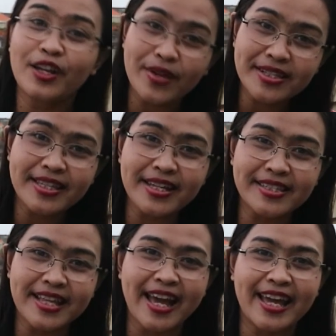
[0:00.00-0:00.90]
linguistics
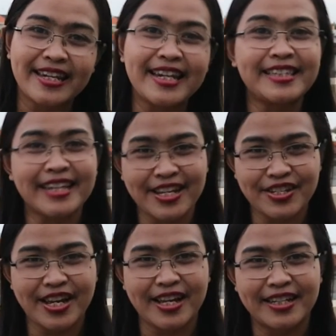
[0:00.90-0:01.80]
and
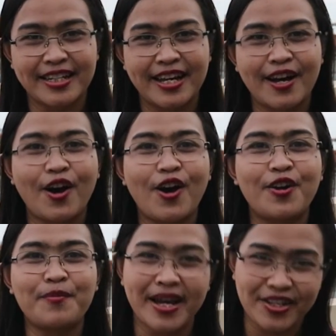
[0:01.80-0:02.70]
literature
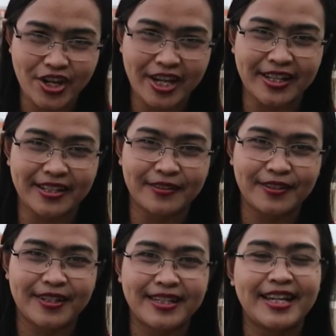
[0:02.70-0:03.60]
on my channel.
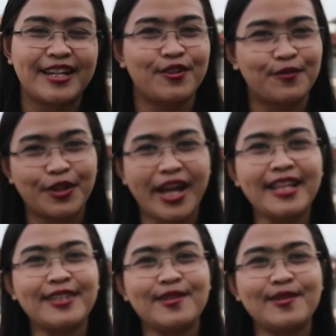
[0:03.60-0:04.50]
Don't
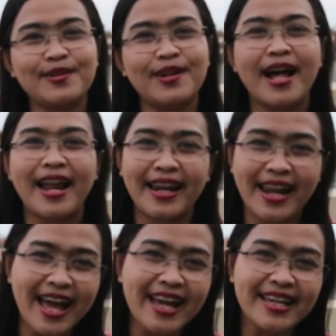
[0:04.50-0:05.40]
forget to
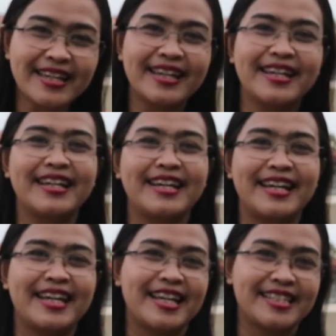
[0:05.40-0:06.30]
like,
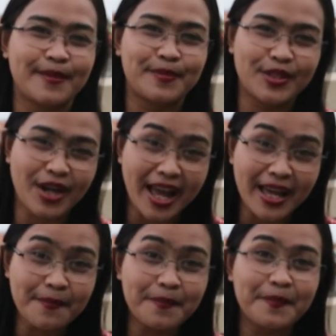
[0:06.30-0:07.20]

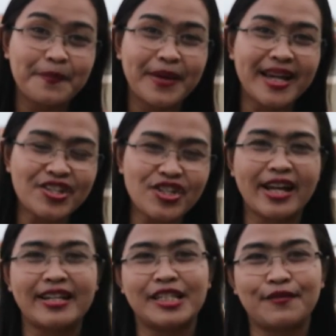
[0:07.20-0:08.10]
subscribe, and
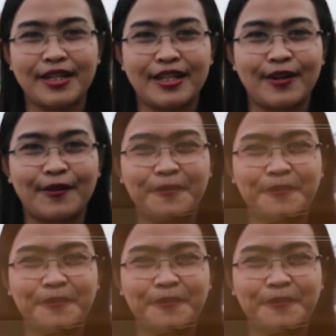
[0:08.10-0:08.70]
share this video.